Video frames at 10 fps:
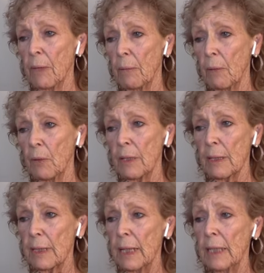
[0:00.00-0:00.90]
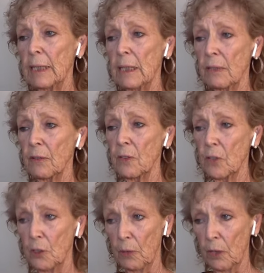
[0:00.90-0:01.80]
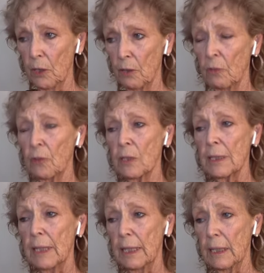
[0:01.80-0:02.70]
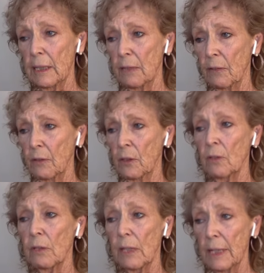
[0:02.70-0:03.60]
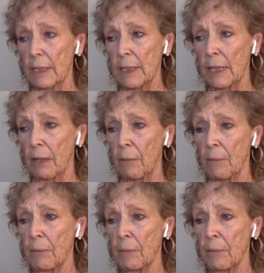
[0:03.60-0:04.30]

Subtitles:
but with a slightly different structure for a slightly different clientele.